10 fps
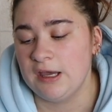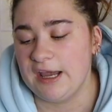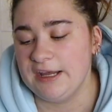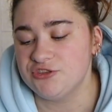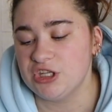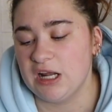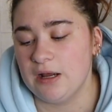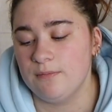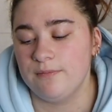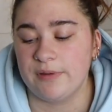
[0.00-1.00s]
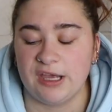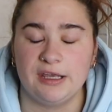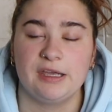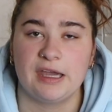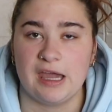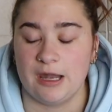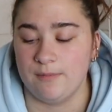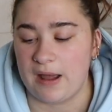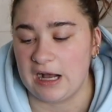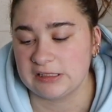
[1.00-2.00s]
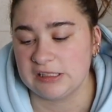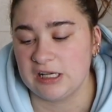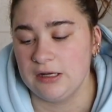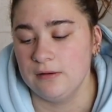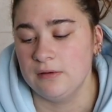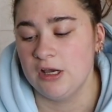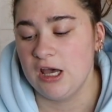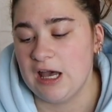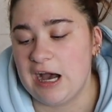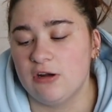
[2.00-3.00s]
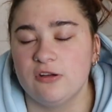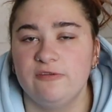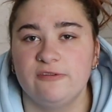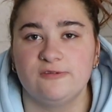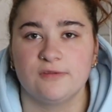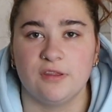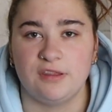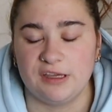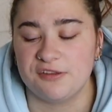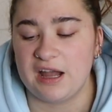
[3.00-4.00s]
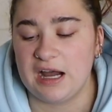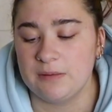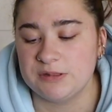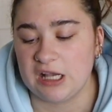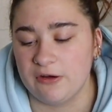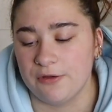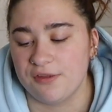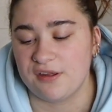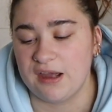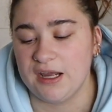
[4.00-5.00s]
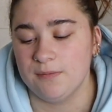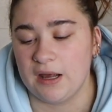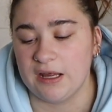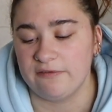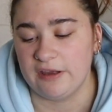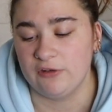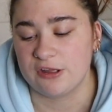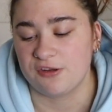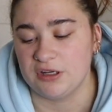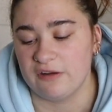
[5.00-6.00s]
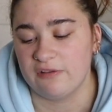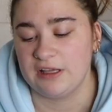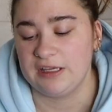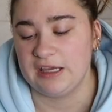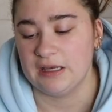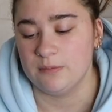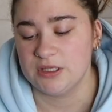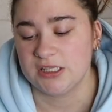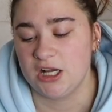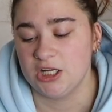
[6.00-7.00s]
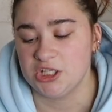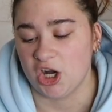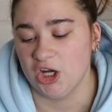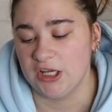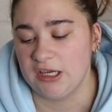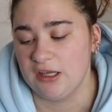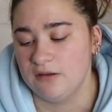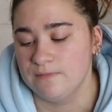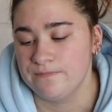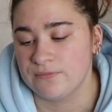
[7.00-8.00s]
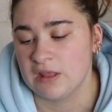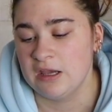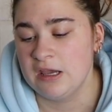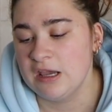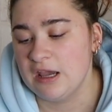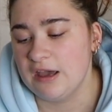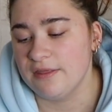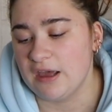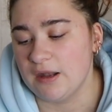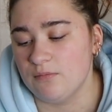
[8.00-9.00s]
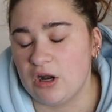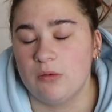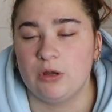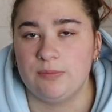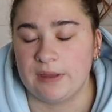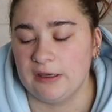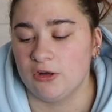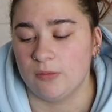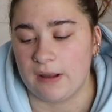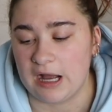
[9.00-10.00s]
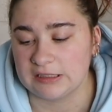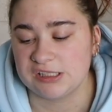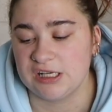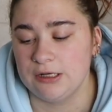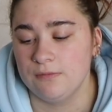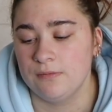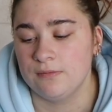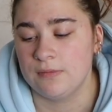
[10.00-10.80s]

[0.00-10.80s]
H&M, Pink, and PacSun. Out of these apps, I would say my favorites are definitely Amazon, Target, and then probably Pink or PacSun.